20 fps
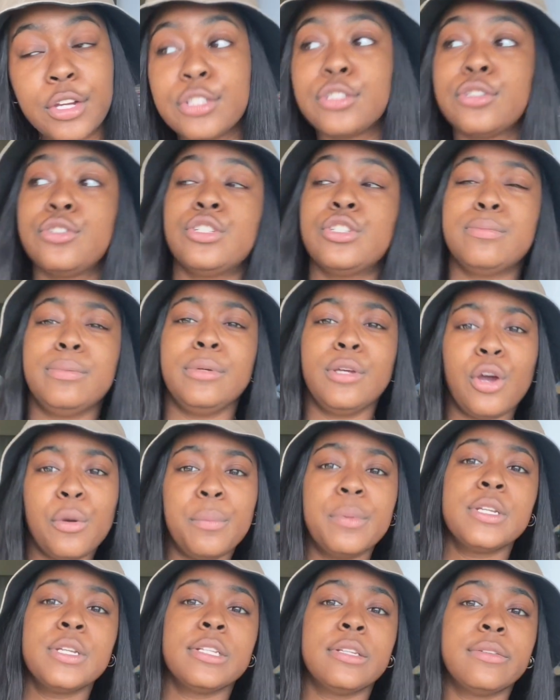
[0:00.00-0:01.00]
So just be
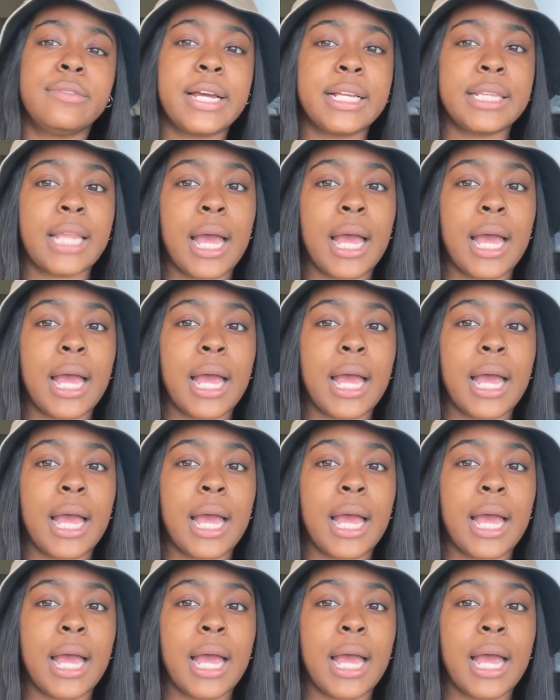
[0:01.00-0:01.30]
open to the fact